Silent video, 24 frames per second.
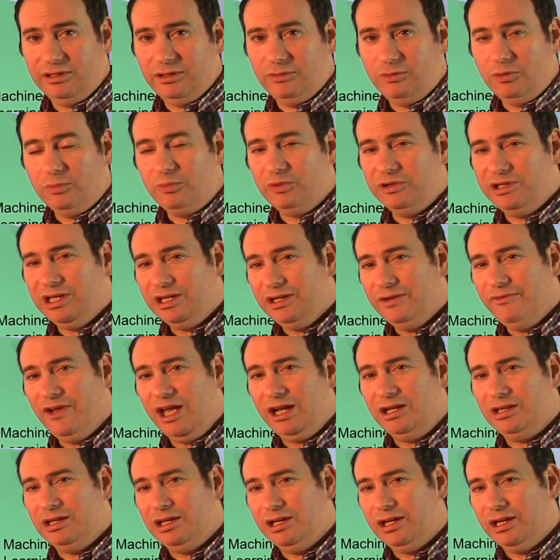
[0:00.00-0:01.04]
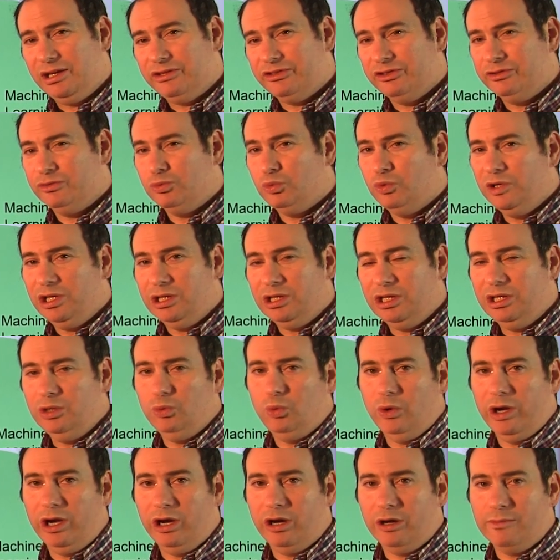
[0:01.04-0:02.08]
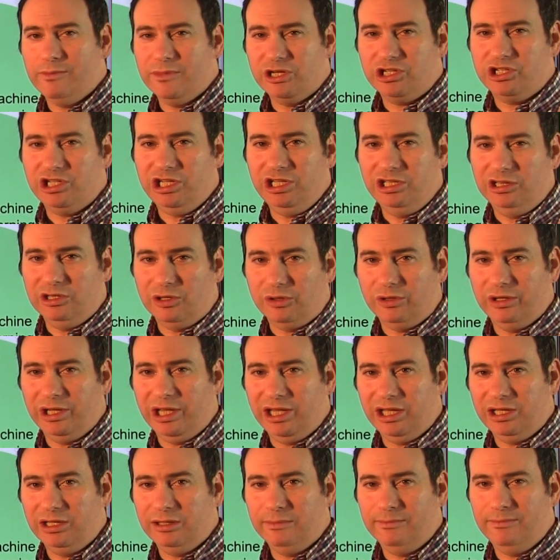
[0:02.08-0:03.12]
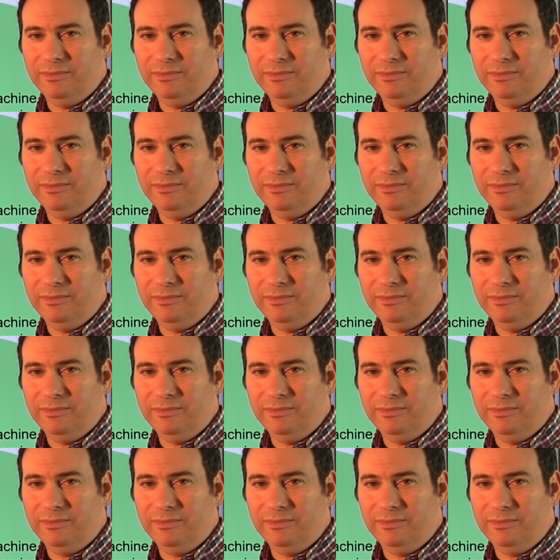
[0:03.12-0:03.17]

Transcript: Well, predictive analytics is really where machine learning